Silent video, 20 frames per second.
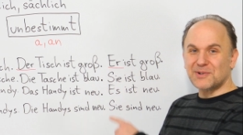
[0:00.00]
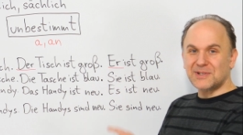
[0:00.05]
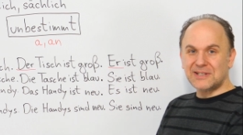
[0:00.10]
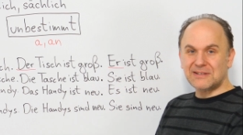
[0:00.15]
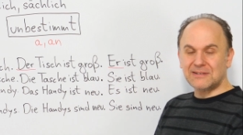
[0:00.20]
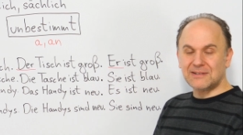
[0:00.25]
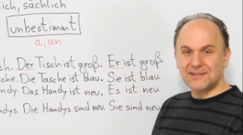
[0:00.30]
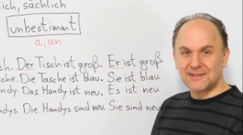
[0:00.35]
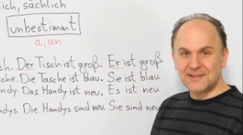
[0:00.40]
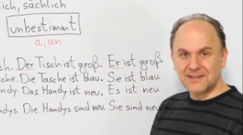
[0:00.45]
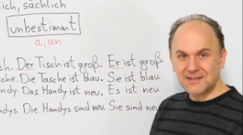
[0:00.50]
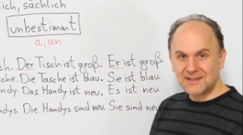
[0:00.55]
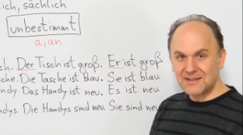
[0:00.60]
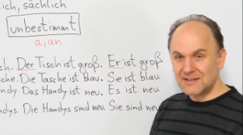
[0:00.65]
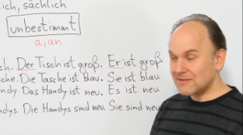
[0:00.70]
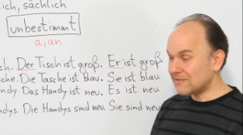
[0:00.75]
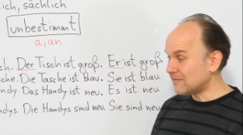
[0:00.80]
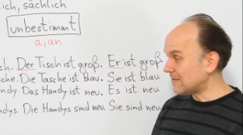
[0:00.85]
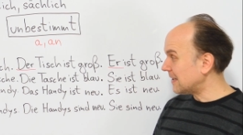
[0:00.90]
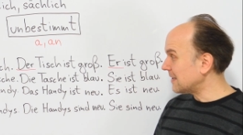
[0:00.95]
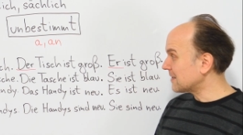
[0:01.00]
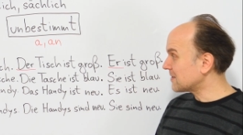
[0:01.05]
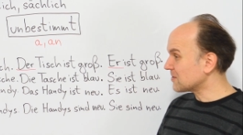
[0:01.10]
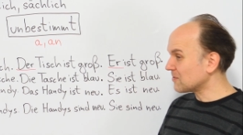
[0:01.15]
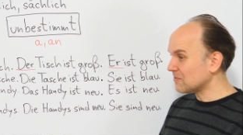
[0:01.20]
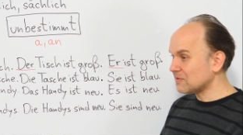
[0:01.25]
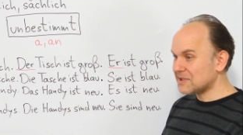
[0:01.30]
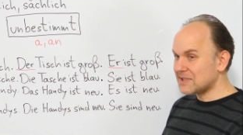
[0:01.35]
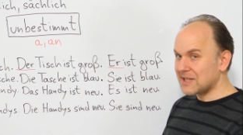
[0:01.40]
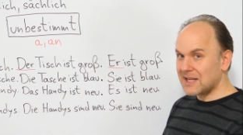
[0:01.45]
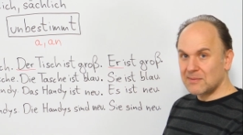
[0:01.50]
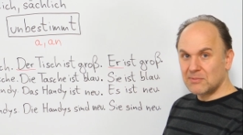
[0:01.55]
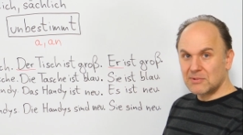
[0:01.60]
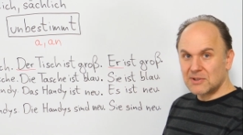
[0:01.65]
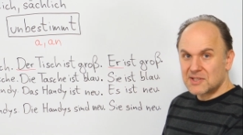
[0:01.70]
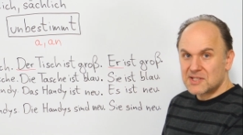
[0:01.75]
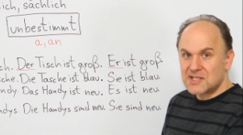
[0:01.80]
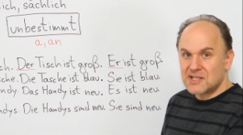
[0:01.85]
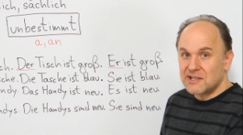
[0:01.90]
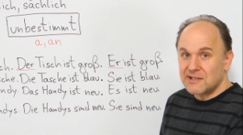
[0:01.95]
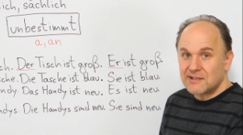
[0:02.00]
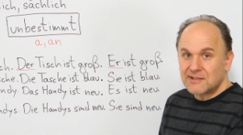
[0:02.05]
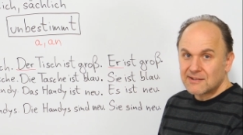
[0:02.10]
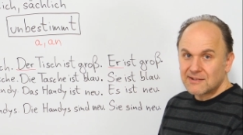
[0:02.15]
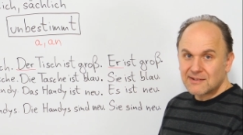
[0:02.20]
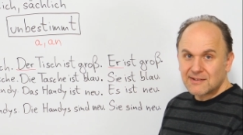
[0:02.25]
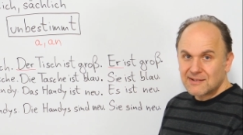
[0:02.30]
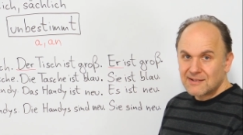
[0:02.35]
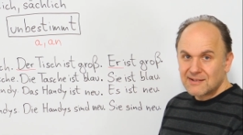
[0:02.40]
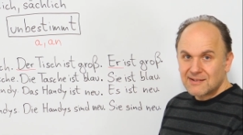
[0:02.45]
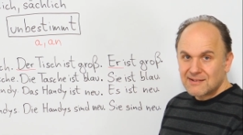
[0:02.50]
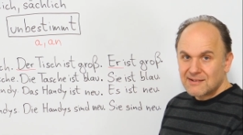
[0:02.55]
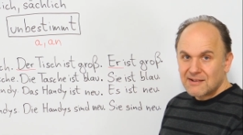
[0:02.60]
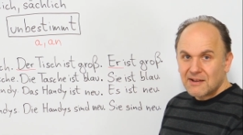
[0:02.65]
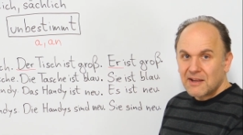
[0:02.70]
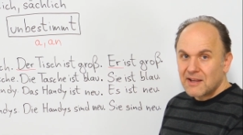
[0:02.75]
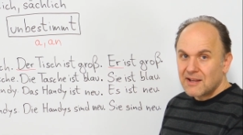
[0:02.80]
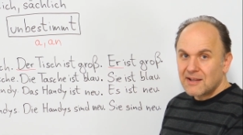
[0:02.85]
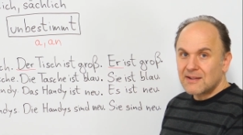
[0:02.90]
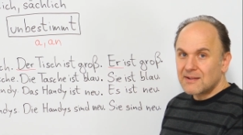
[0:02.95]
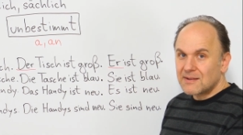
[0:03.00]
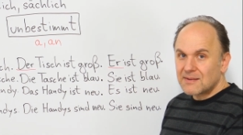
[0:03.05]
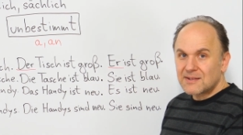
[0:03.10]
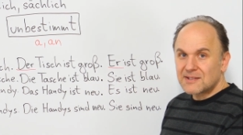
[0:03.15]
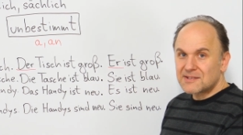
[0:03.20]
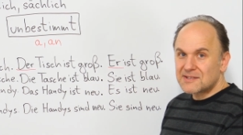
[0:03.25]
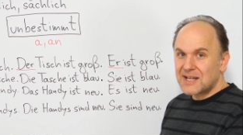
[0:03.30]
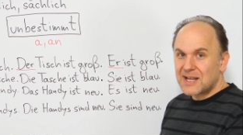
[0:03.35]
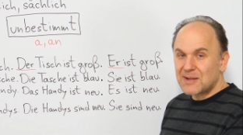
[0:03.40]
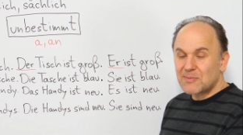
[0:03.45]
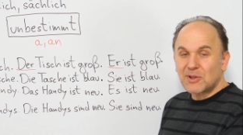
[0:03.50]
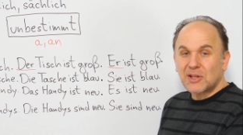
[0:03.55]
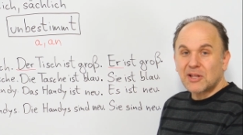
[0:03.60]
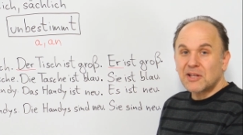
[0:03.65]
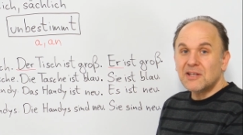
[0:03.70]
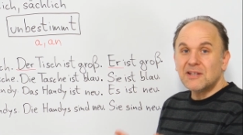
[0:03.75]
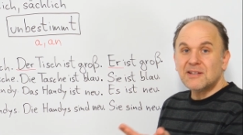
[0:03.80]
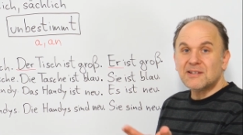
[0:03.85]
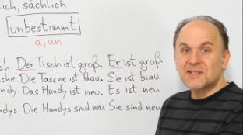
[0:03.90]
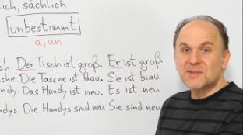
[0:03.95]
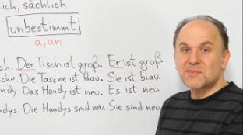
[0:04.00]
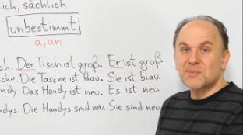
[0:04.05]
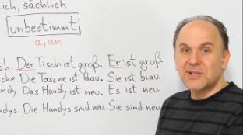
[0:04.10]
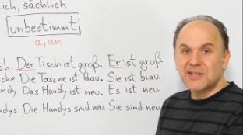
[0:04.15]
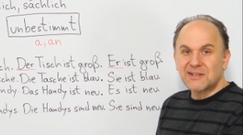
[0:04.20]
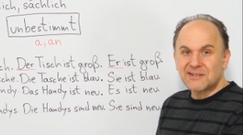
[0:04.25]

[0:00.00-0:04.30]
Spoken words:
accordingly, right? So, table is he. He, the table, he is